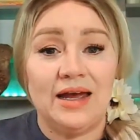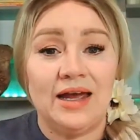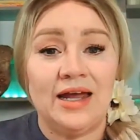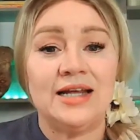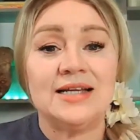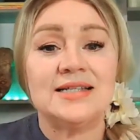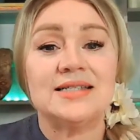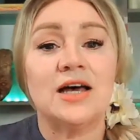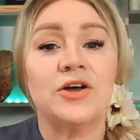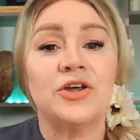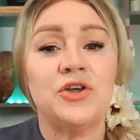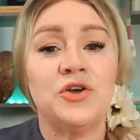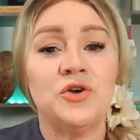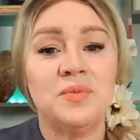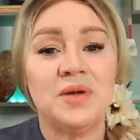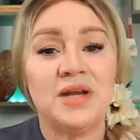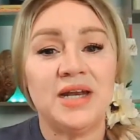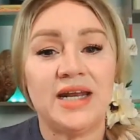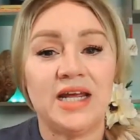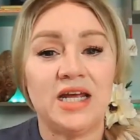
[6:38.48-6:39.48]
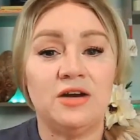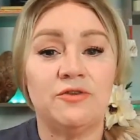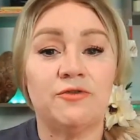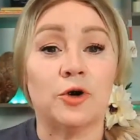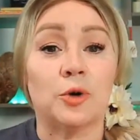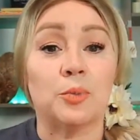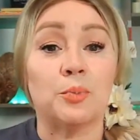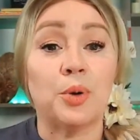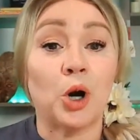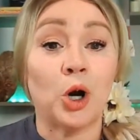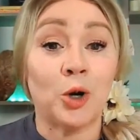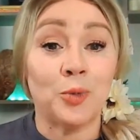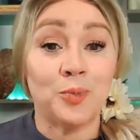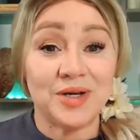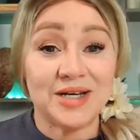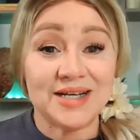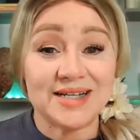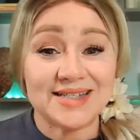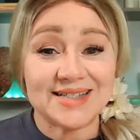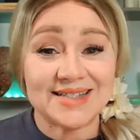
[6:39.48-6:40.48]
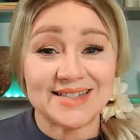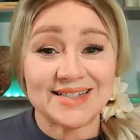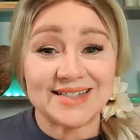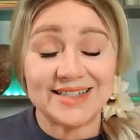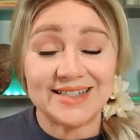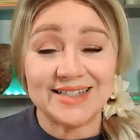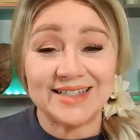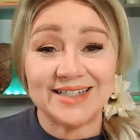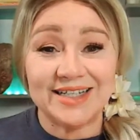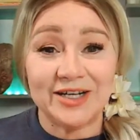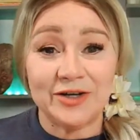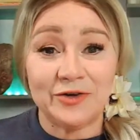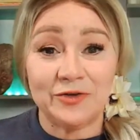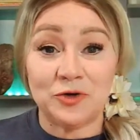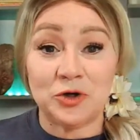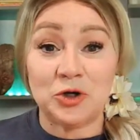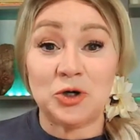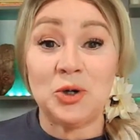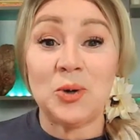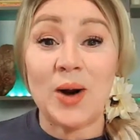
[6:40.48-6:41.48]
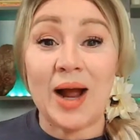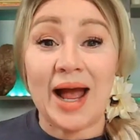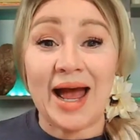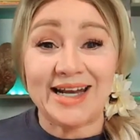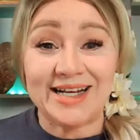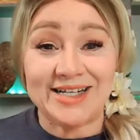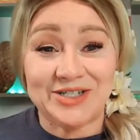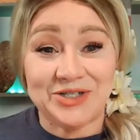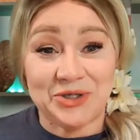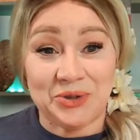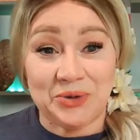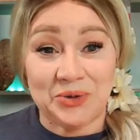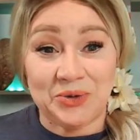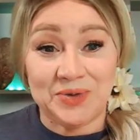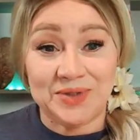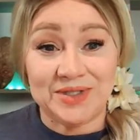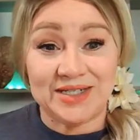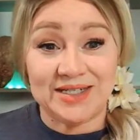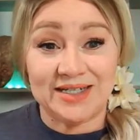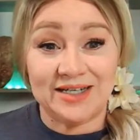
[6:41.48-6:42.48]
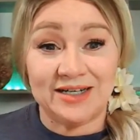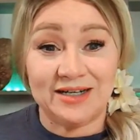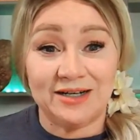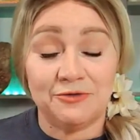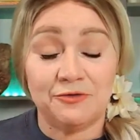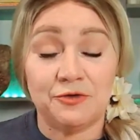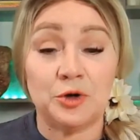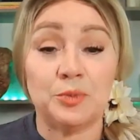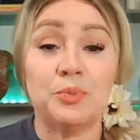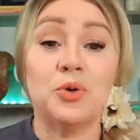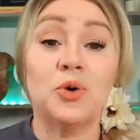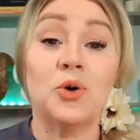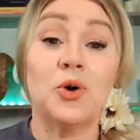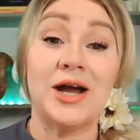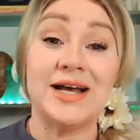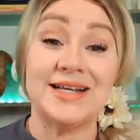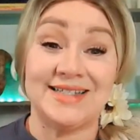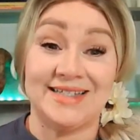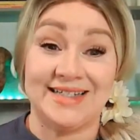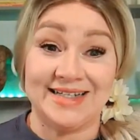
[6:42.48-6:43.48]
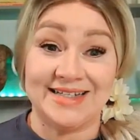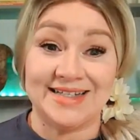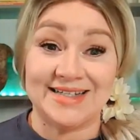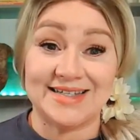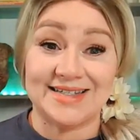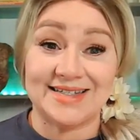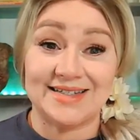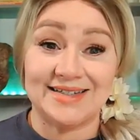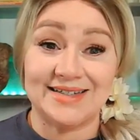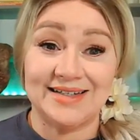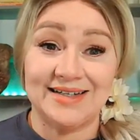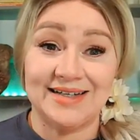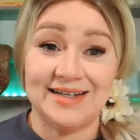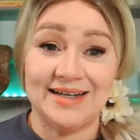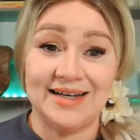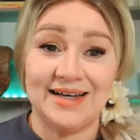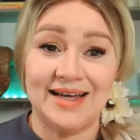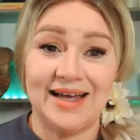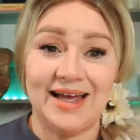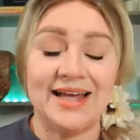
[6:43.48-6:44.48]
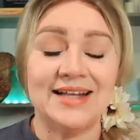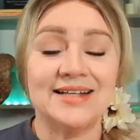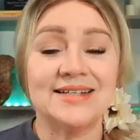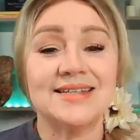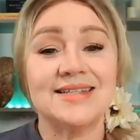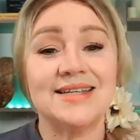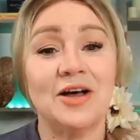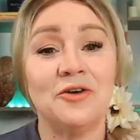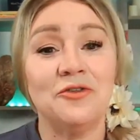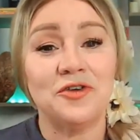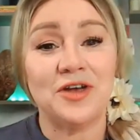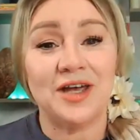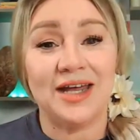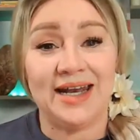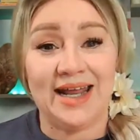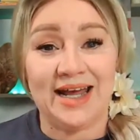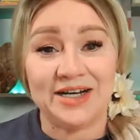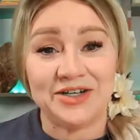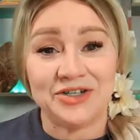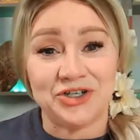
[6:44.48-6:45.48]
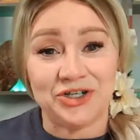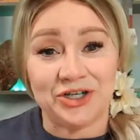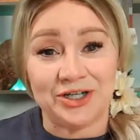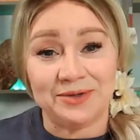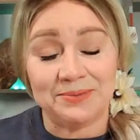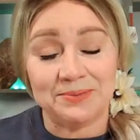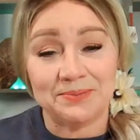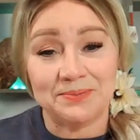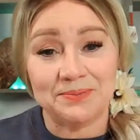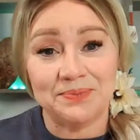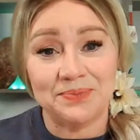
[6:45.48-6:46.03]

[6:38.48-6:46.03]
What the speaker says: And it's a human need for purpose, for gratitude, for presence, and self connection.